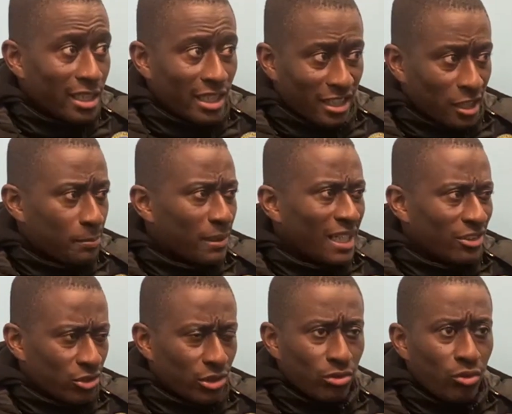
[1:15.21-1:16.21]
I think the players
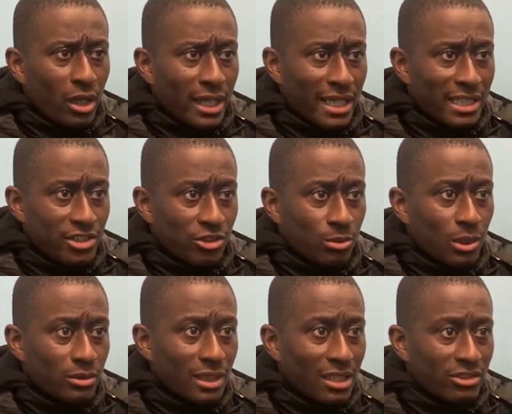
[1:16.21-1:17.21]
are at the right age as well now.